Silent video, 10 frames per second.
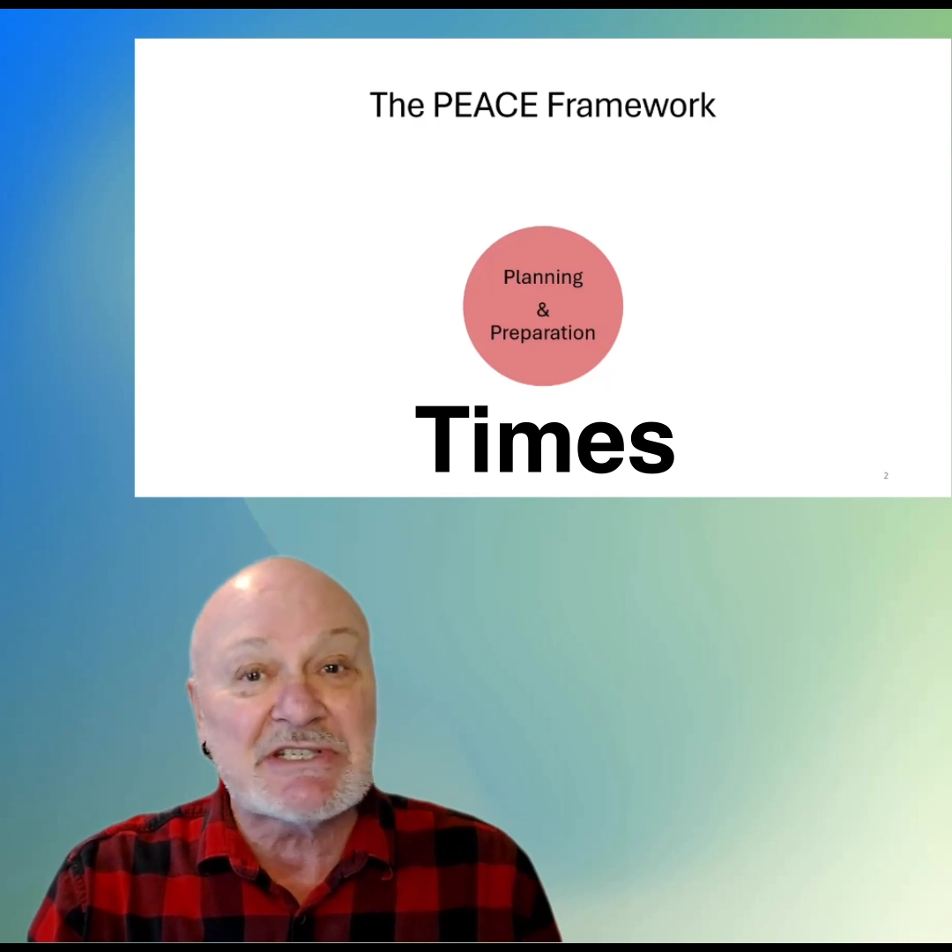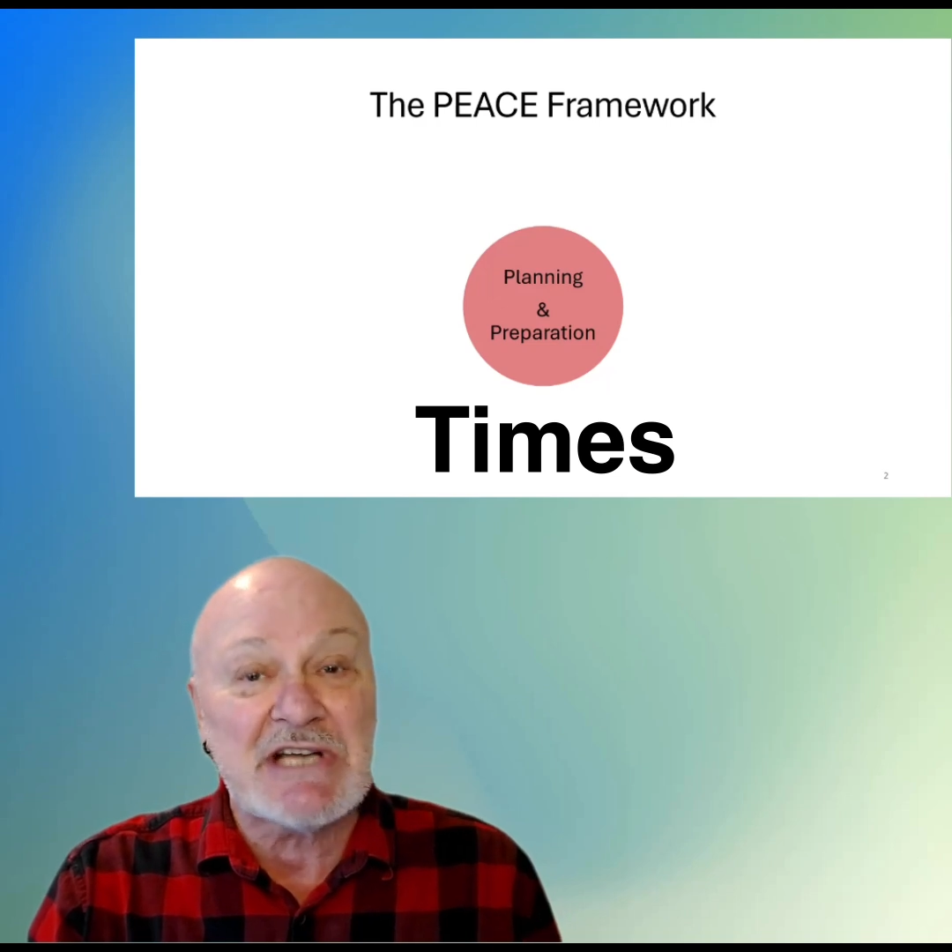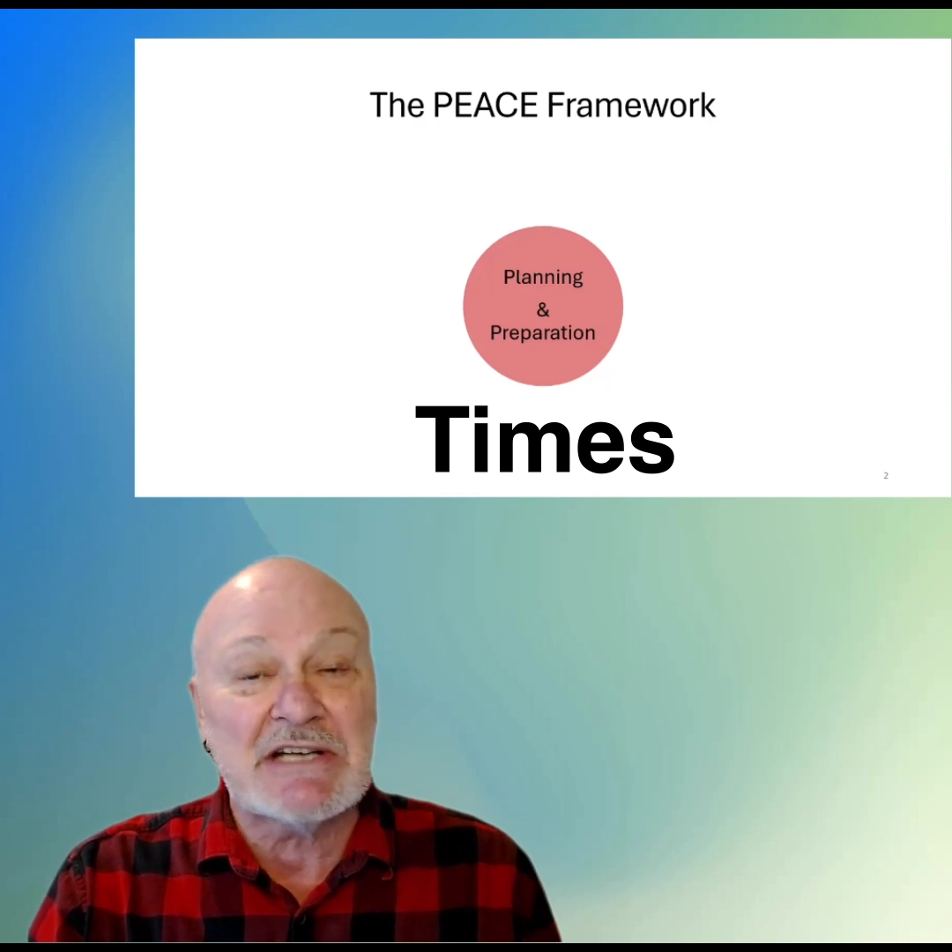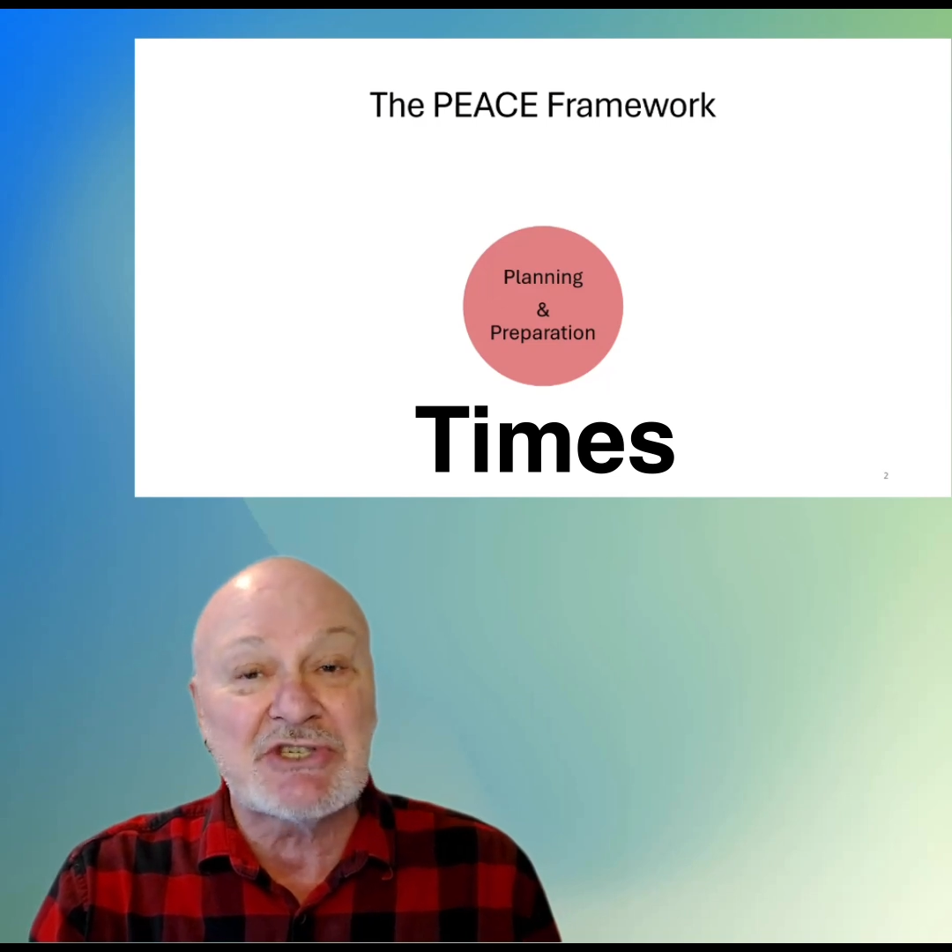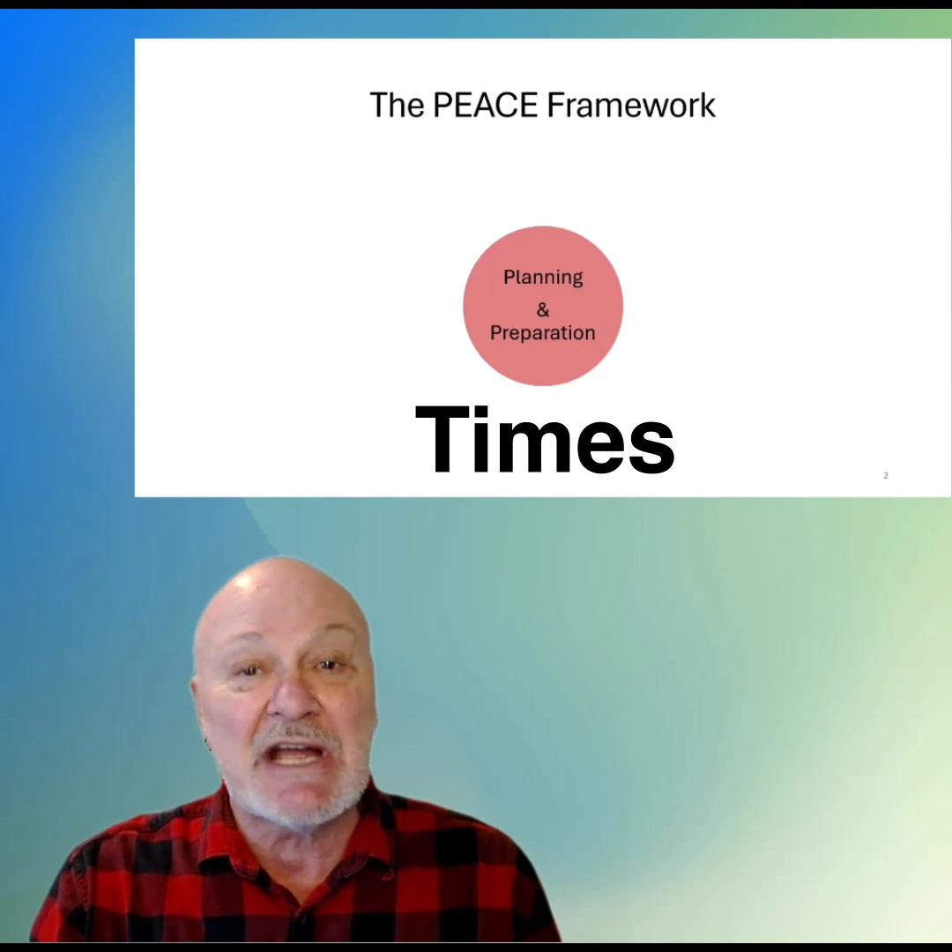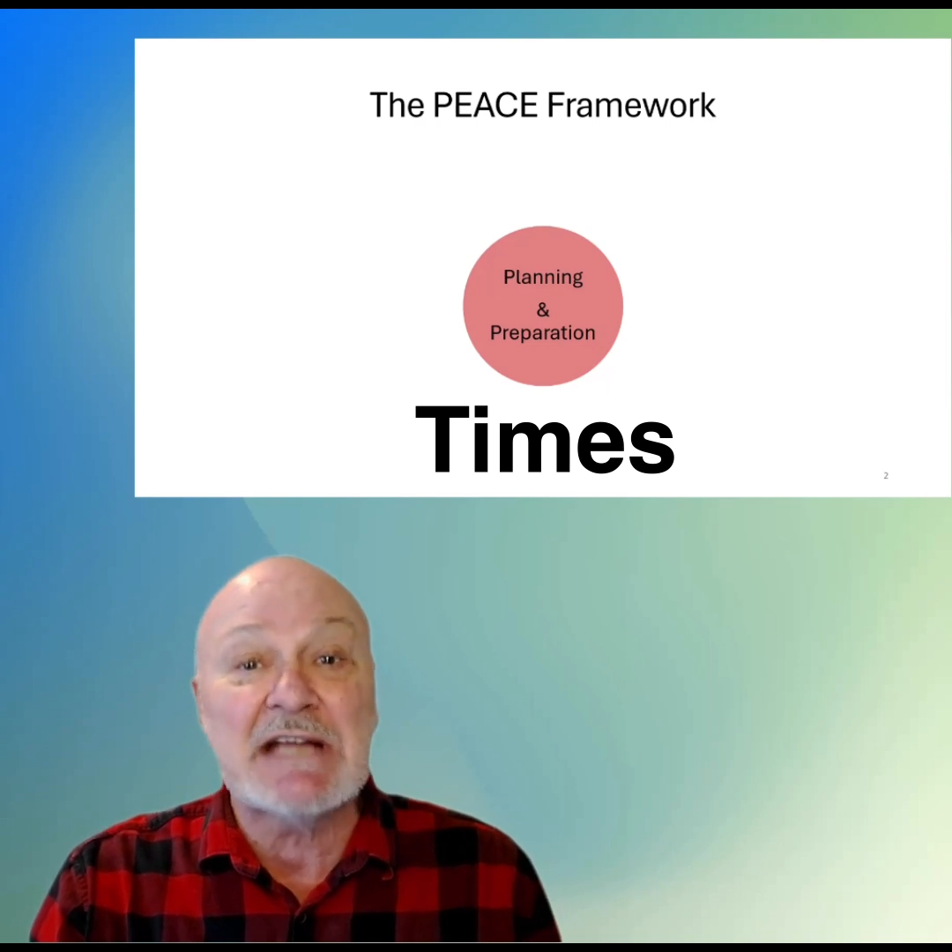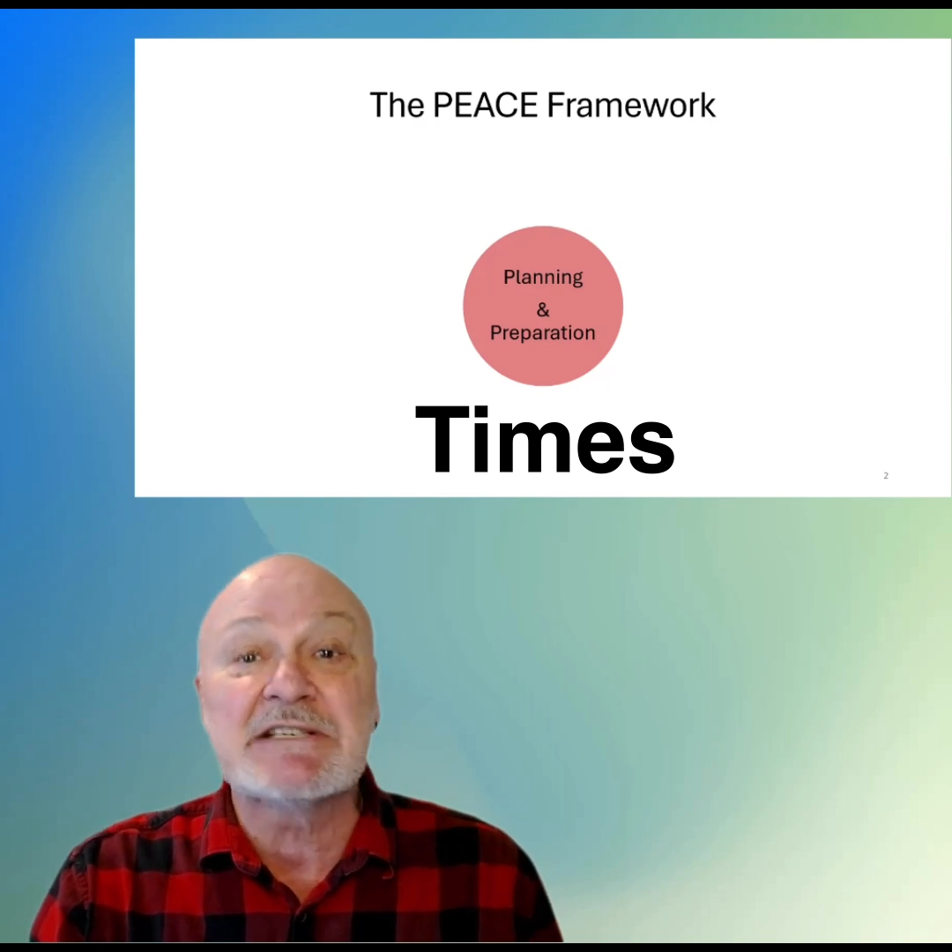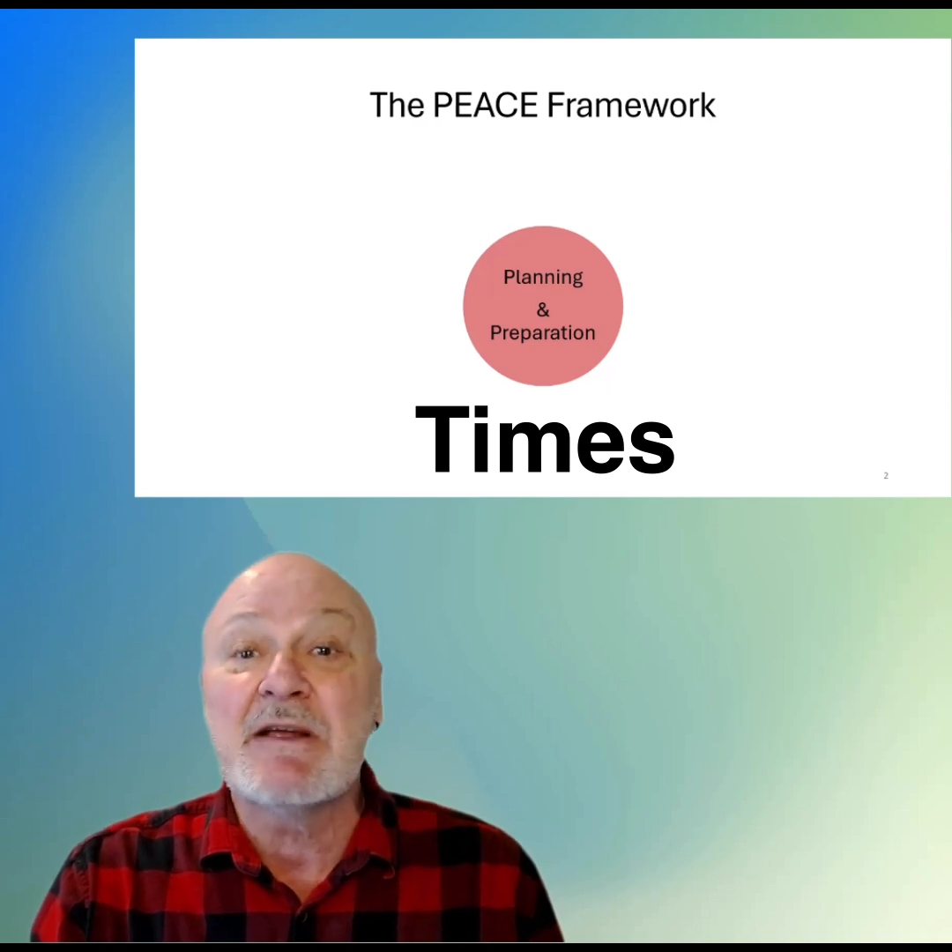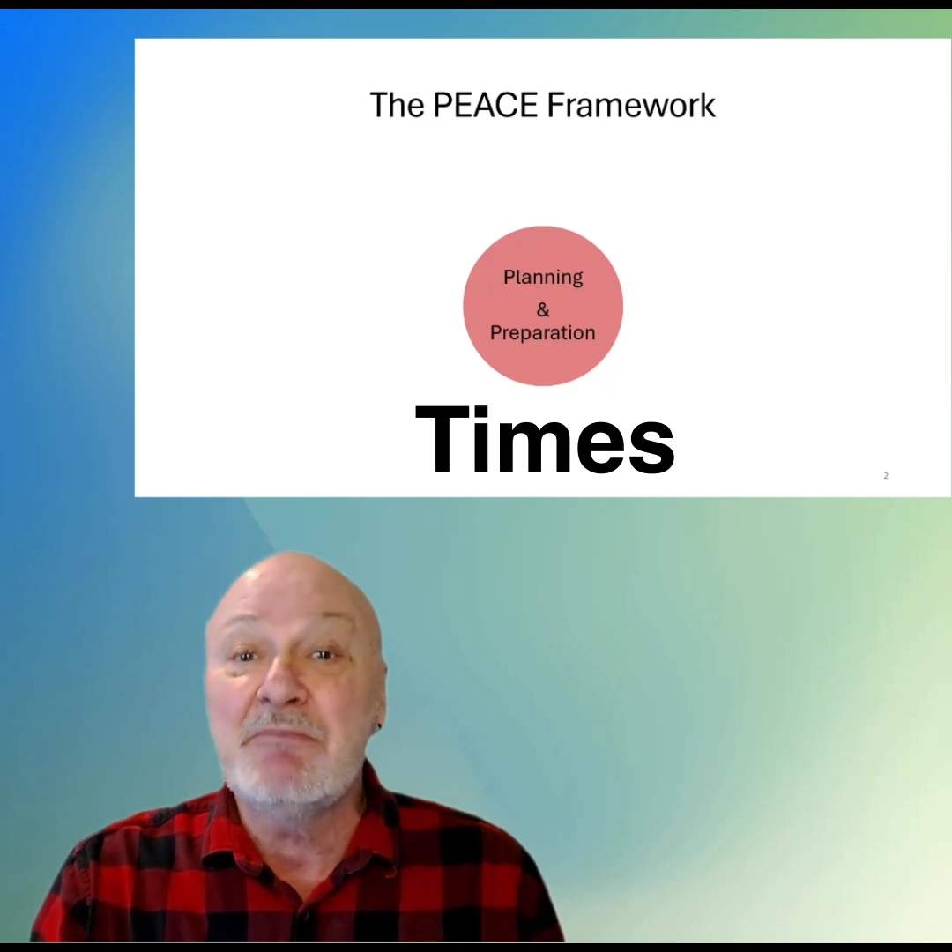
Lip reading: such as